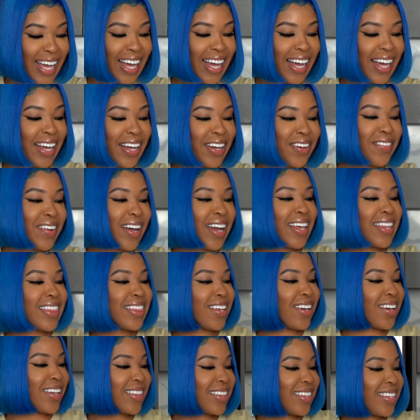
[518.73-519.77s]
I
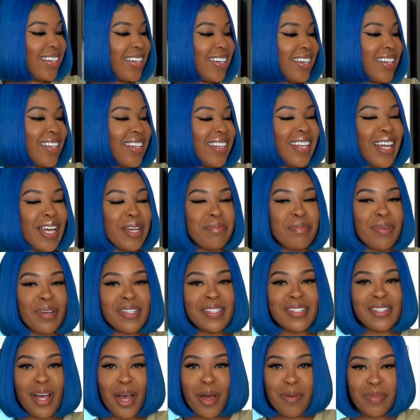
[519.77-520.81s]
thought the light
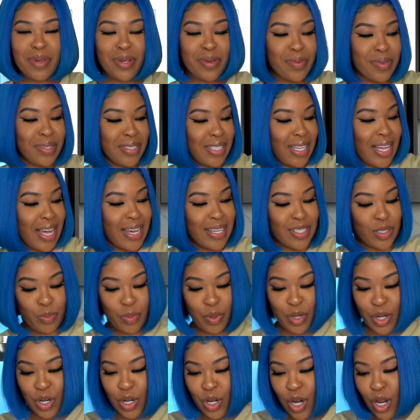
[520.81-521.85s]
balsamic was last,
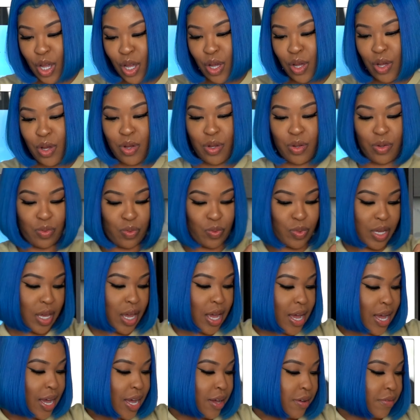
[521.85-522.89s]
but no, we
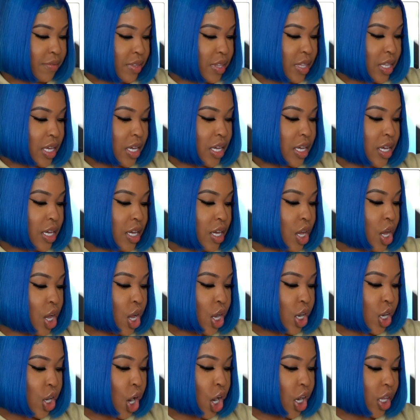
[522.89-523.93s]
have the
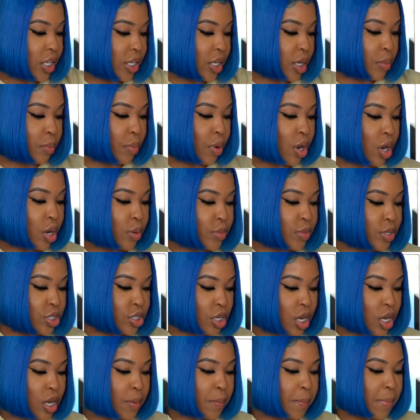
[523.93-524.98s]
garlic and
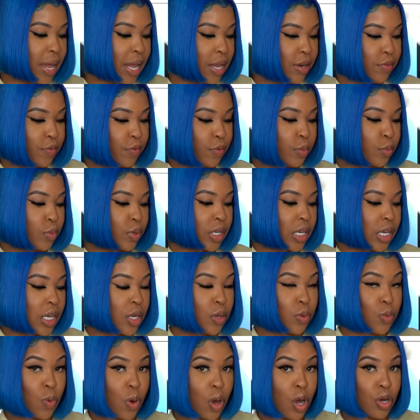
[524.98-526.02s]
Parmesan made from
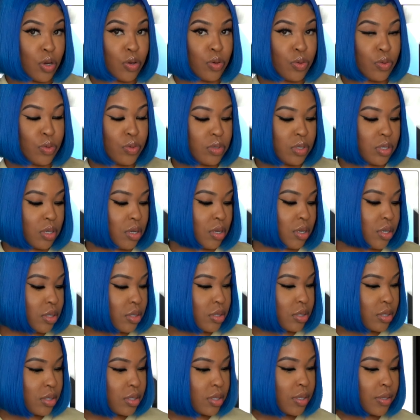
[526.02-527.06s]
quinoa
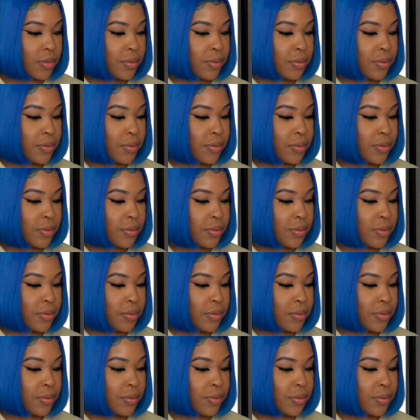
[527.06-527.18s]
croutons.